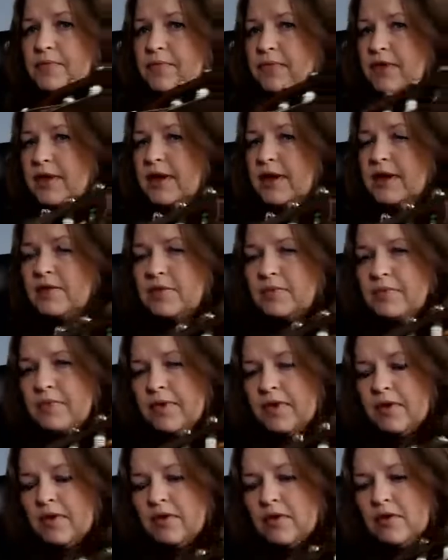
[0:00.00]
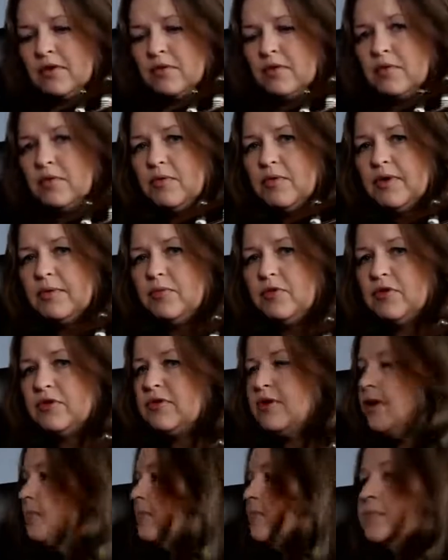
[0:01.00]
Okay, one more
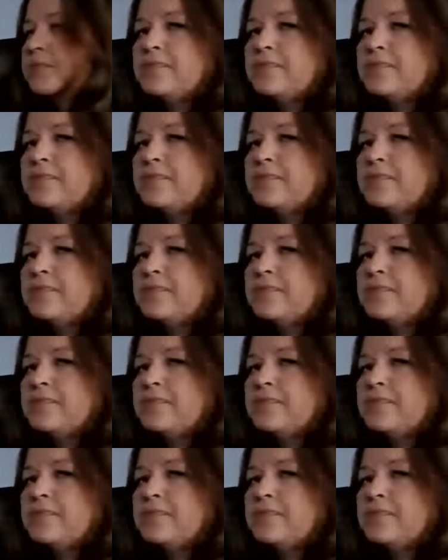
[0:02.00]
time